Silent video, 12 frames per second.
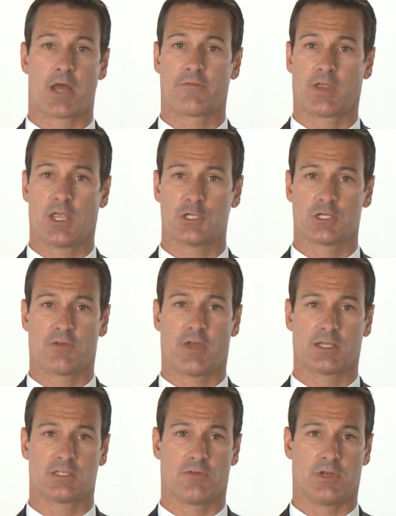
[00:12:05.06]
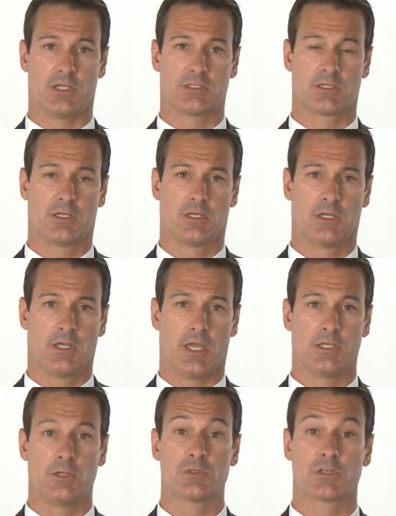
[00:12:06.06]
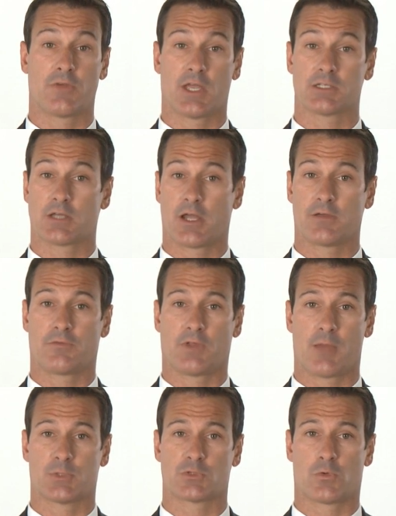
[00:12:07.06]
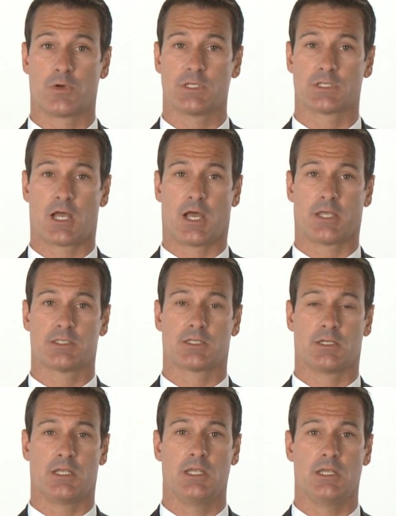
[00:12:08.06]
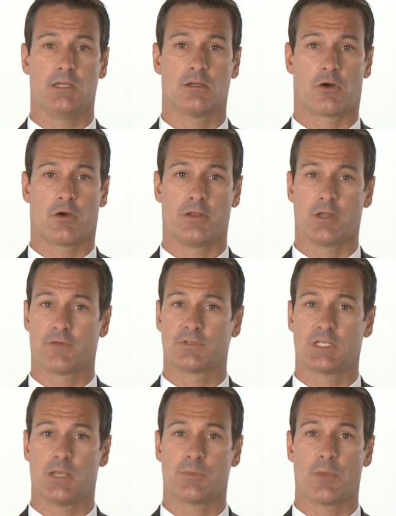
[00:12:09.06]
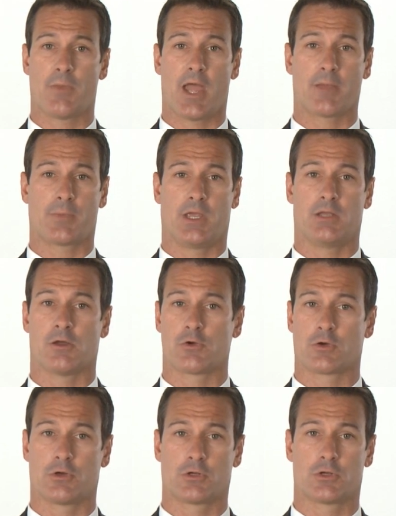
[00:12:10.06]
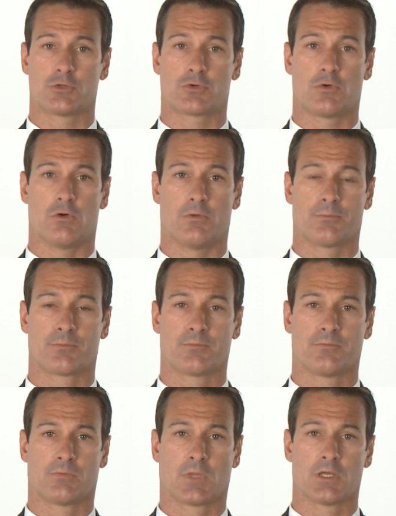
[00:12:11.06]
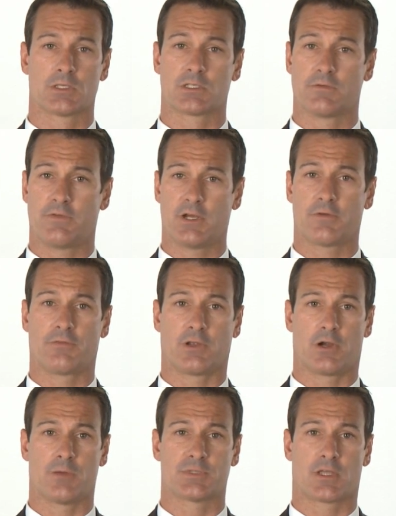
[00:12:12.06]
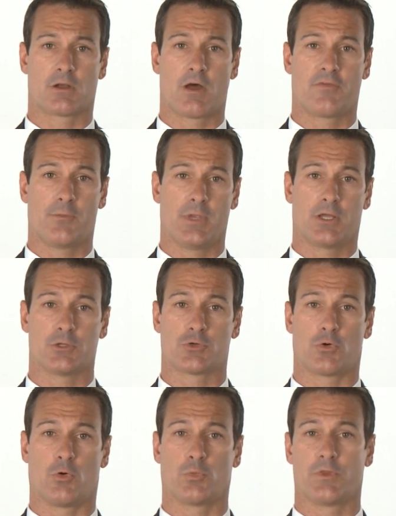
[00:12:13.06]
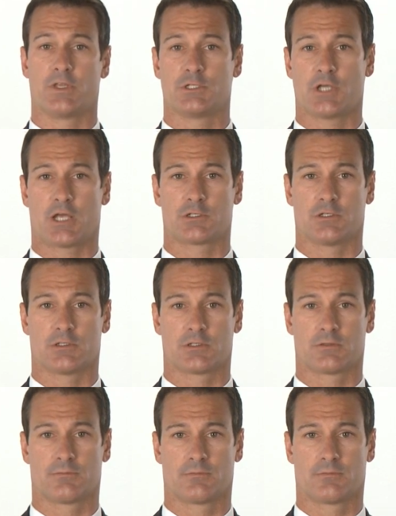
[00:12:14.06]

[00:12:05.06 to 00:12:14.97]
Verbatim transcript: modification of activities, and use of anti-inflammatories, ice, and heat are enough to keep the back pain under good control. Severe flare-ups can often be controlled with injections.